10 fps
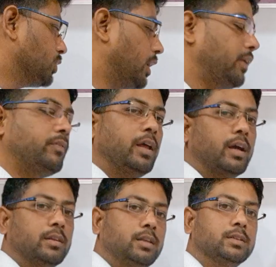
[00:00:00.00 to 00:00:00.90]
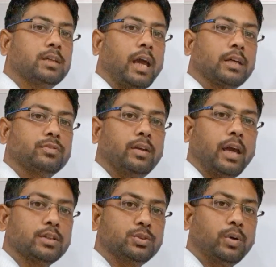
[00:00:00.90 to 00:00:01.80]
so I have taken these x1,
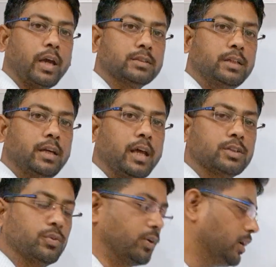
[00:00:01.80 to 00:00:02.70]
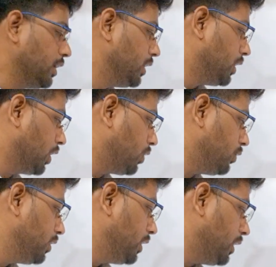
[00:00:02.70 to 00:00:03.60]
x2, x3 and x4.
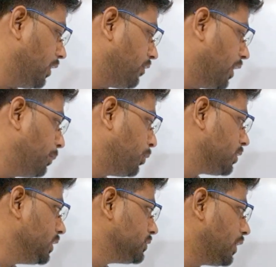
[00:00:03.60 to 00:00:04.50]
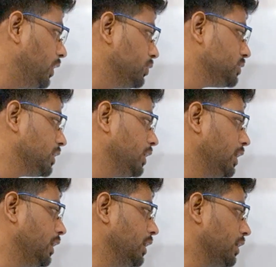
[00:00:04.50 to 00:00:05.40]
Now if I'll put these values
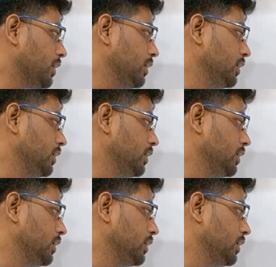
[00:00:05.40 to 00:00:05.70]
here,